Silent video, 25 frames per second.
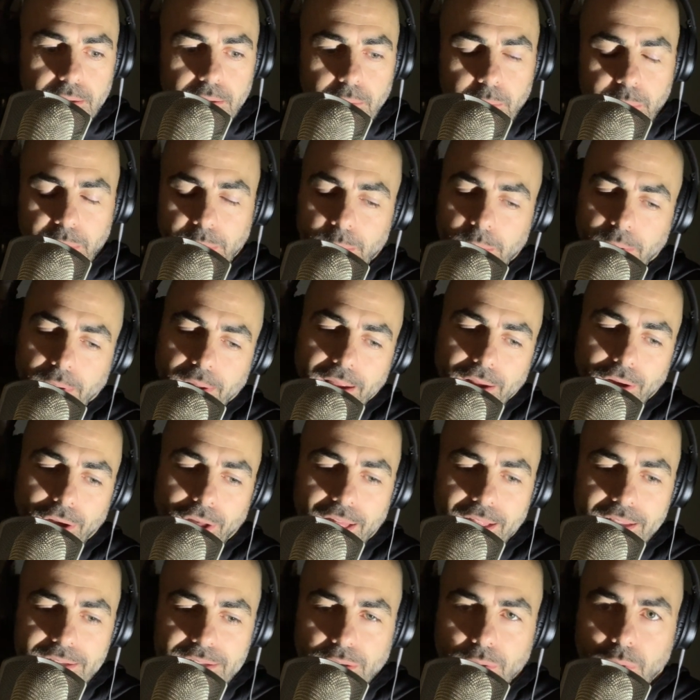And people are like, oh,
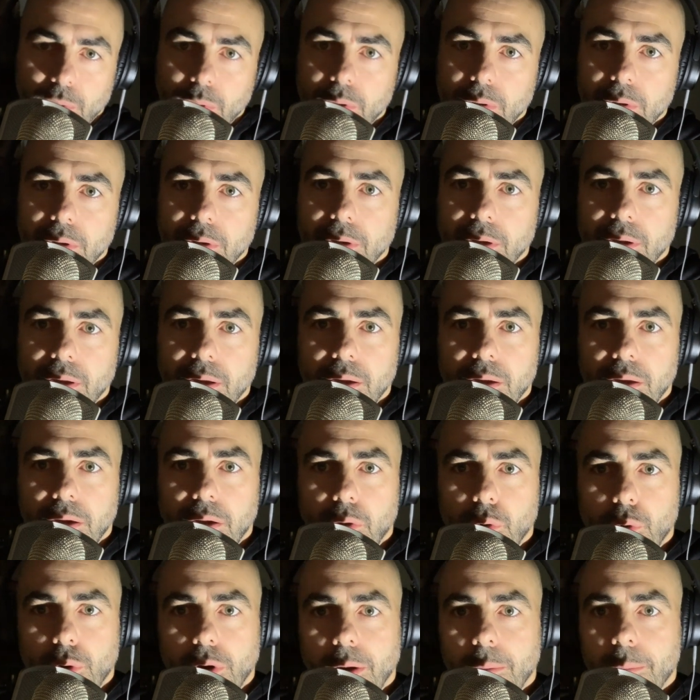that's cool.
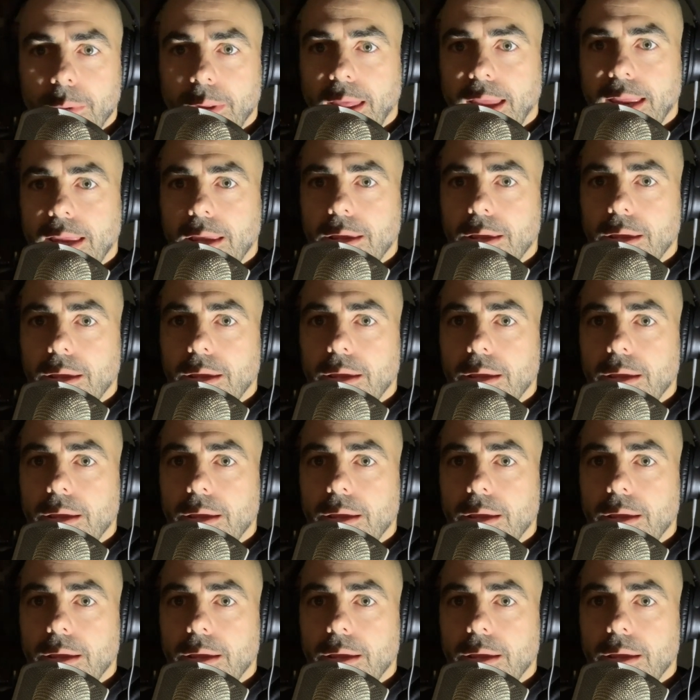Or I'd be like,